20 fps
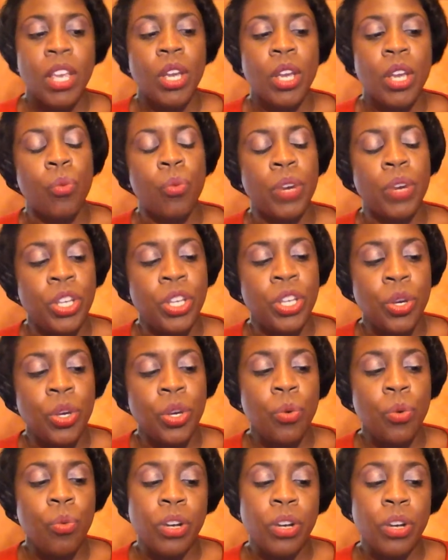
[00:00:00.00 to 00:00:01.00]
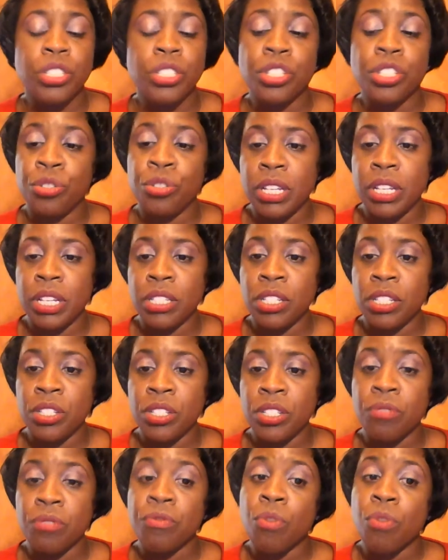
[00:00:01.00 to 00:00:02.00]
when you want to
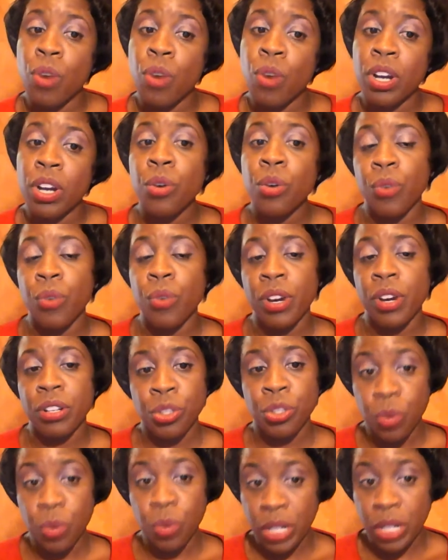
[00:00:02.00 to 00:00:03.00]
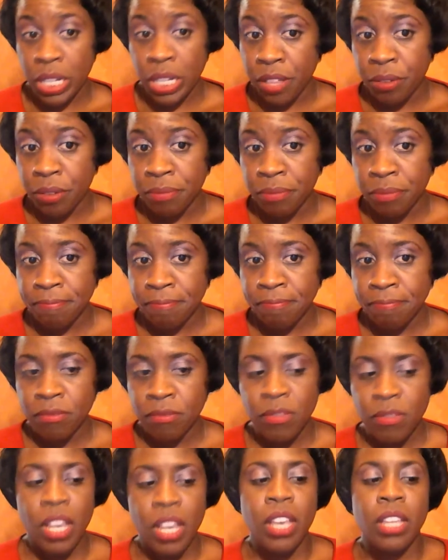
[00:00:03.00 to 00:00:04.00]
transition from one career to another.
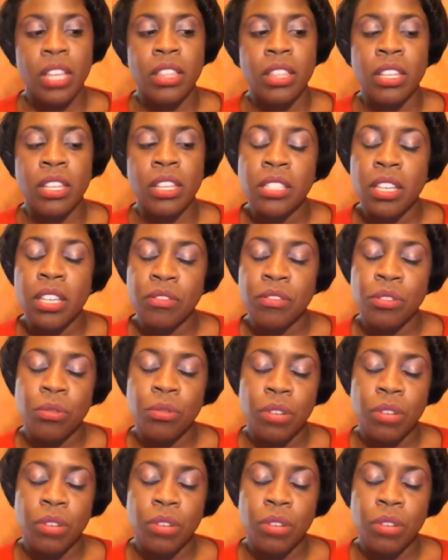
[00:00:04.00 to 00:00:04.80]
This gives you an